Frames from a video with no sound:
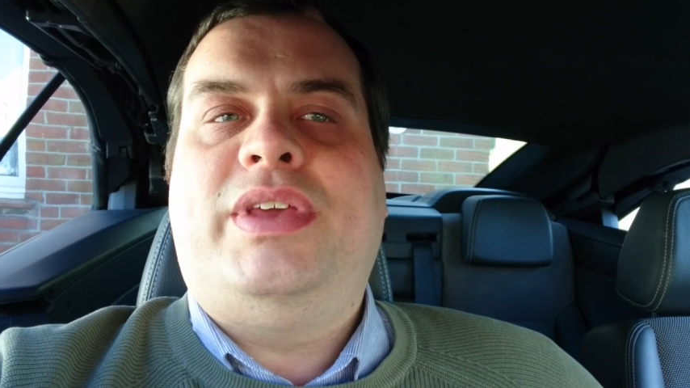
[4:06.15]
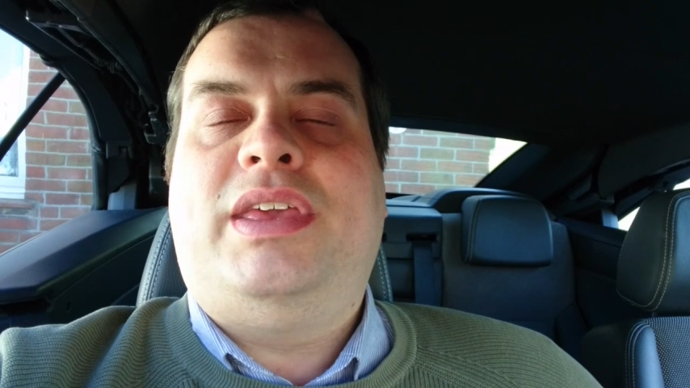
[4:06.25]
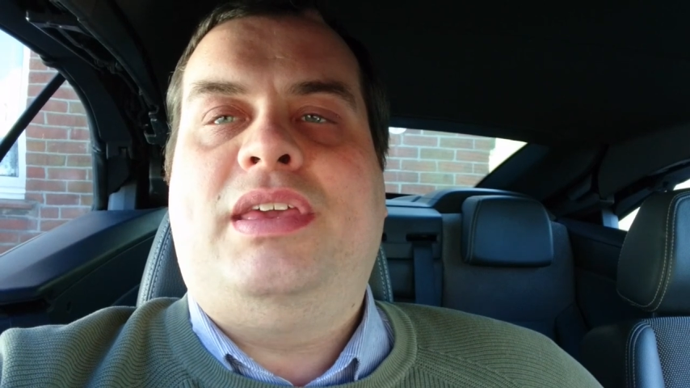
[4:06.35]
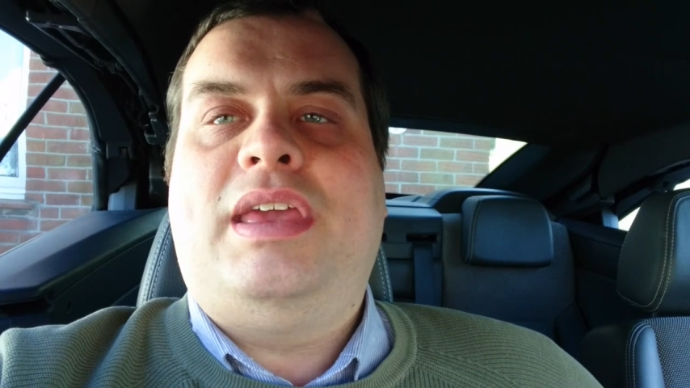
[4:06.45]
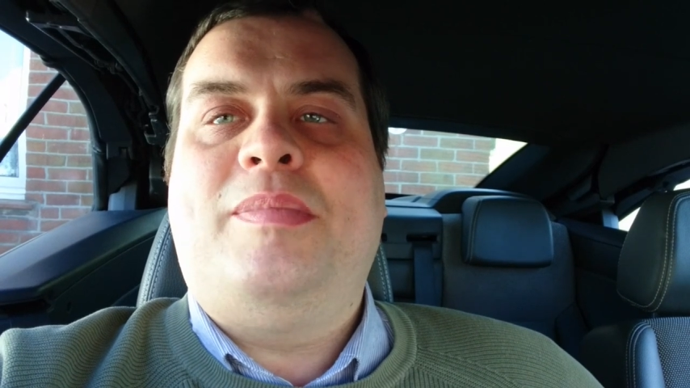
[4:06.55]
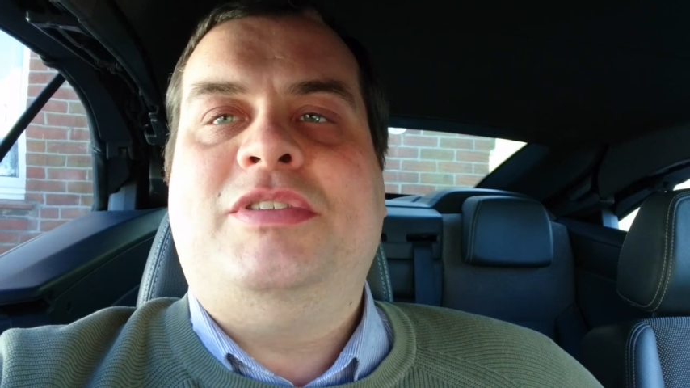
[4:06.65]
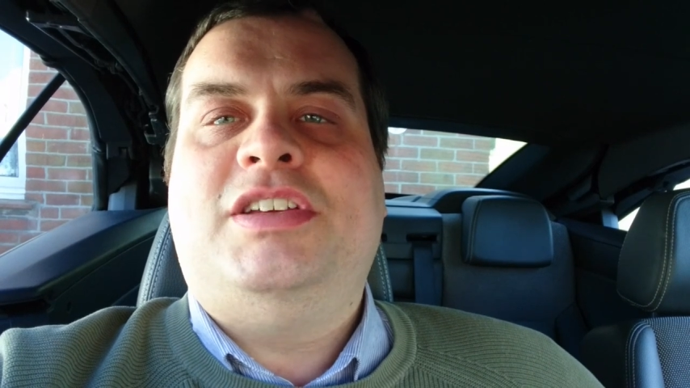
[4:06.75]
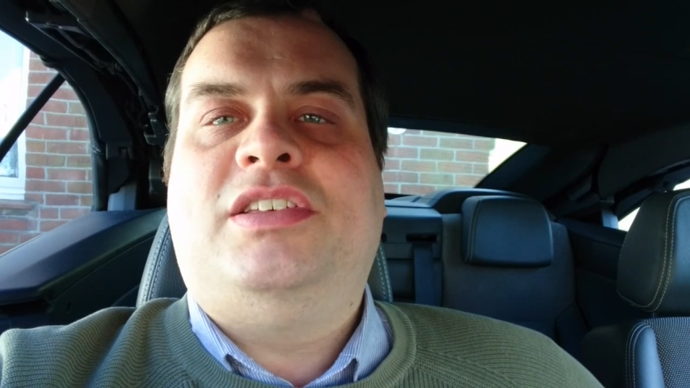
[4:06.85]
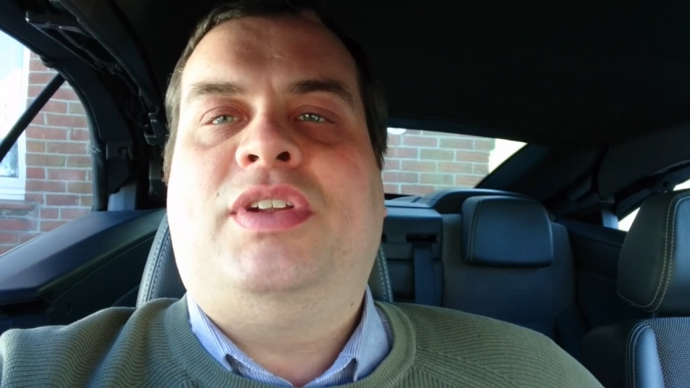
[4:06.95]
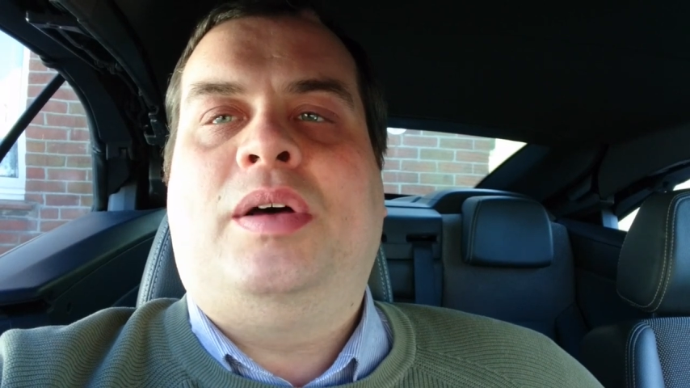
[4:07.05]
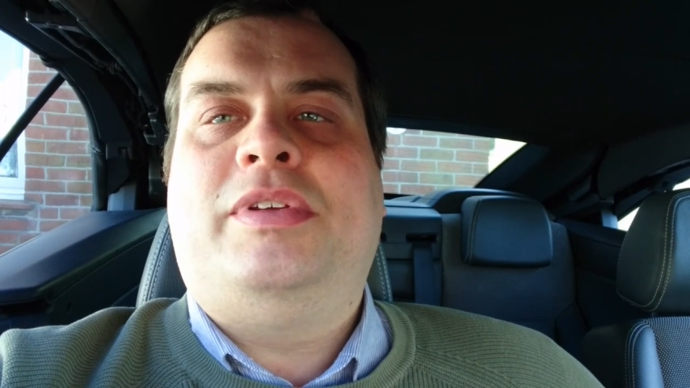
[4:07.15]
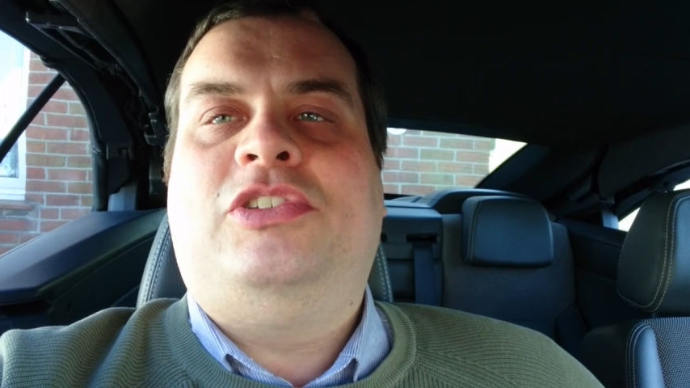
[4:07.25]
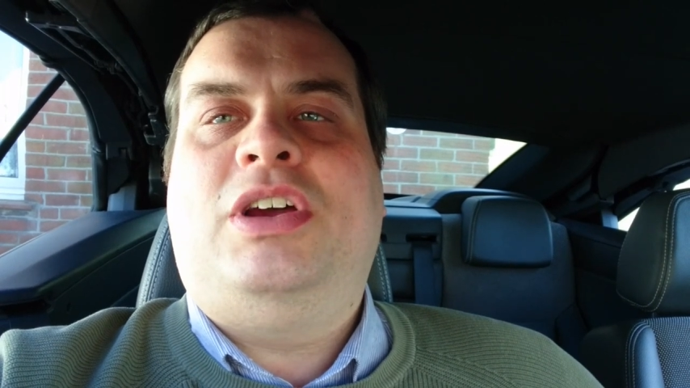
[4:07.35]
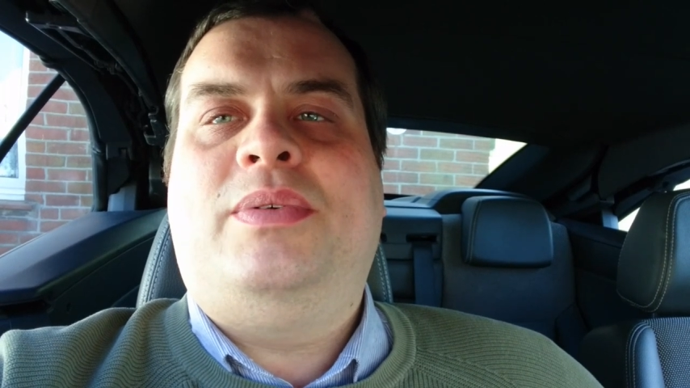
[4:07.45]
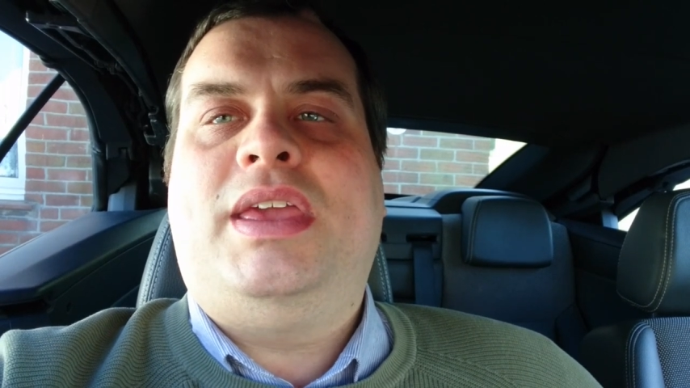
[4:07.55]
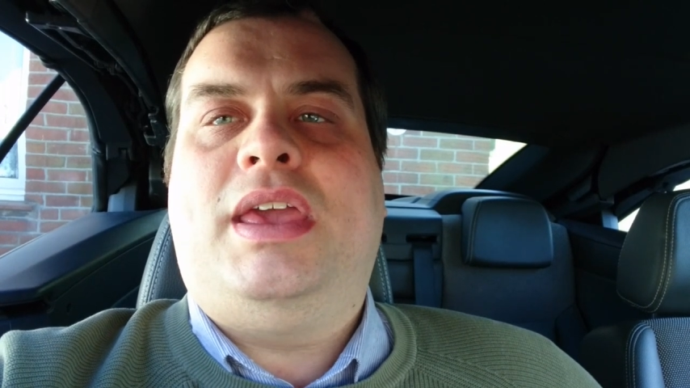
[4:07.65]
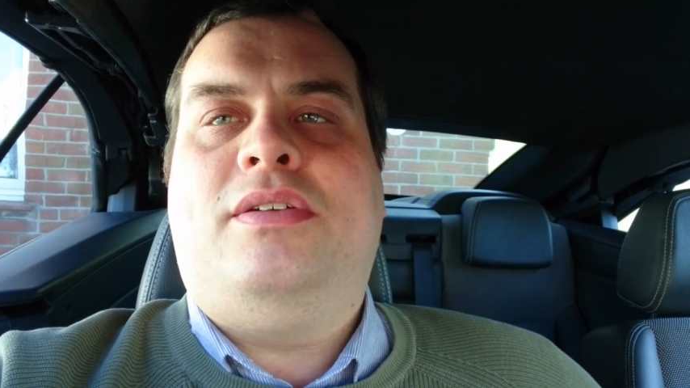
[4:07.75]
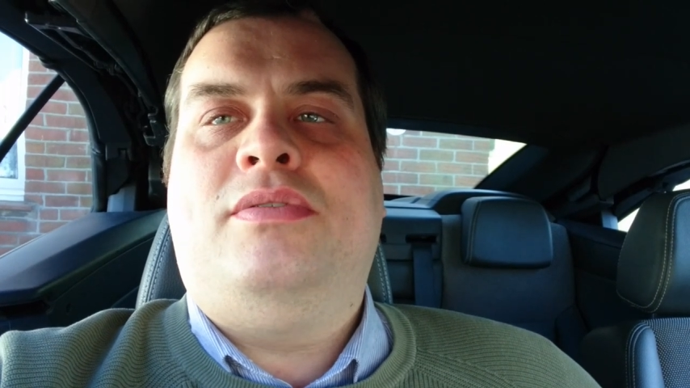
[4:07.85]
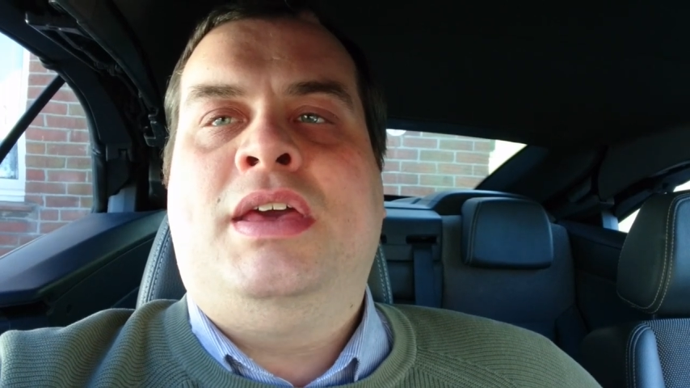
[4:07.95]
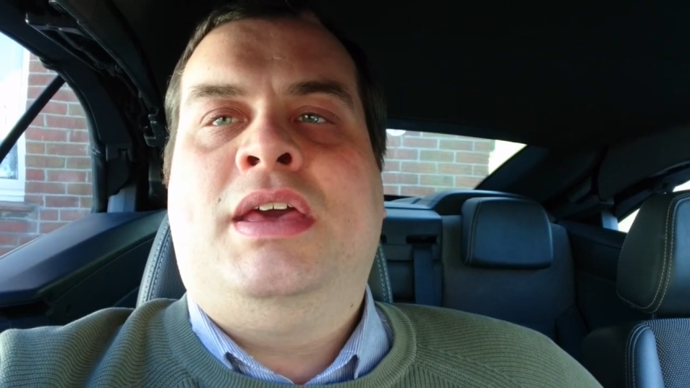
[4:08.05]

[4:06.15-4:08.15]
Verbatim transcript: the images that I'll be showing you,